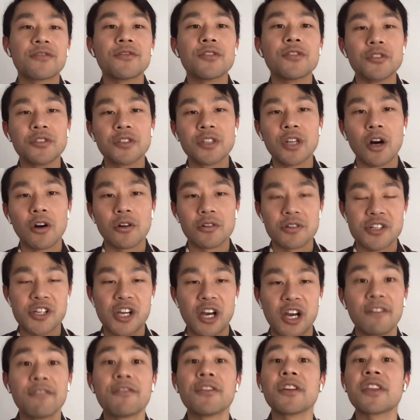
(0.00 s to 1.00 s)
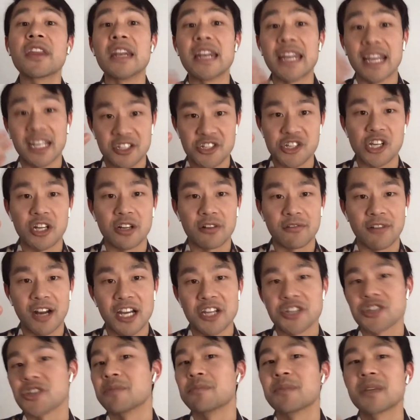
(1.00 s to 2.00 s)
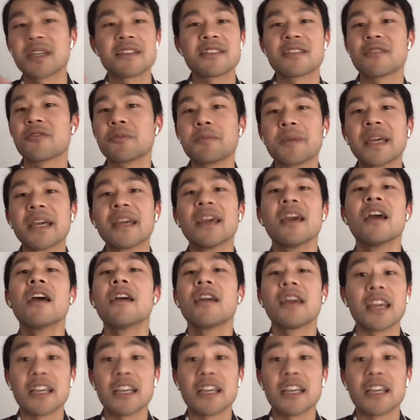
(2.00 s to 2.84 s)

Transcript: of food culture for the next generation, because there would be,